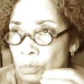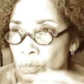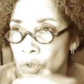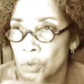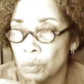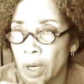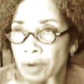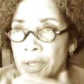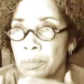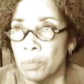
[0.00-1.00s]
you
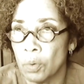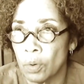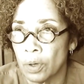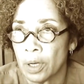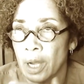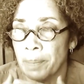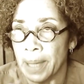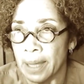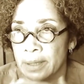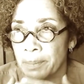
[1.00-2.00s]
worry more
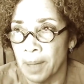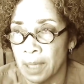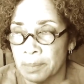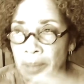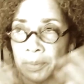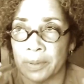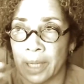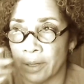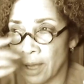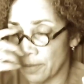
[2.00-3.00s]
about the bottom number.
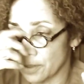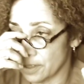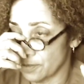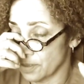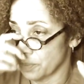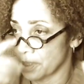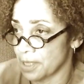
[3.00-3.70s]
Now, obviously, if someone's